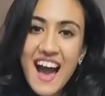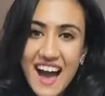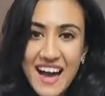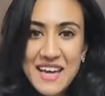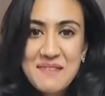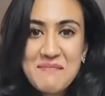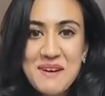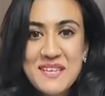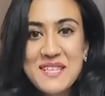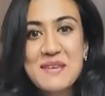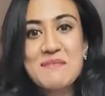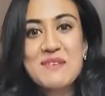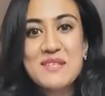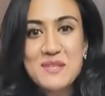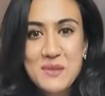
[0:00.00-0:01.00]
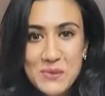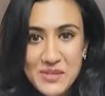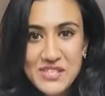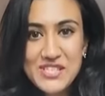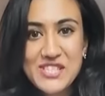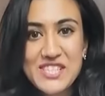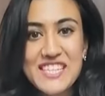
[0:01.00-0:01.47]
Hi, my name is
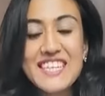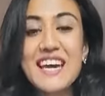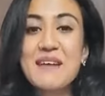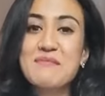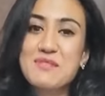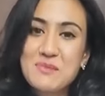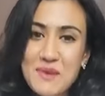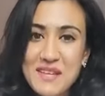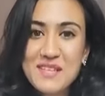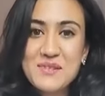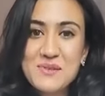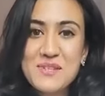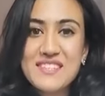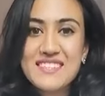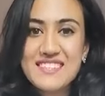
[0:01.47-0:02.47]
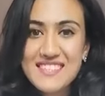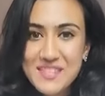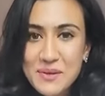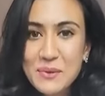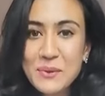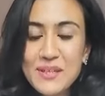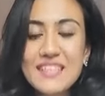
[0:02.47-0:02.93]
Oishi. I'm 22
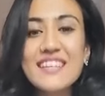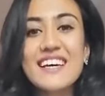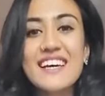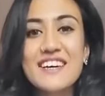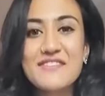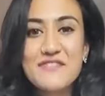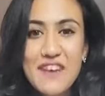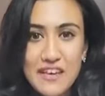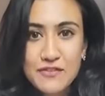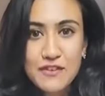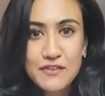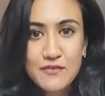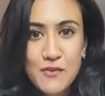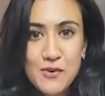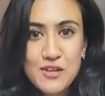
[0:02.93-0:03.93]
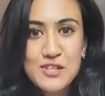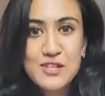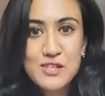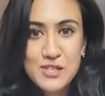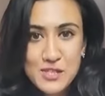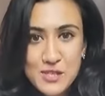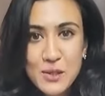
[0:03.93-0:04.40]
years old, 5 feet 4
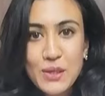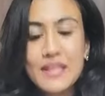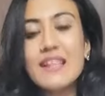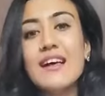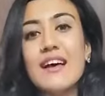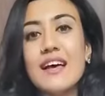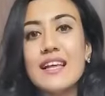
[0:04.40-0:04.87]
inches tall.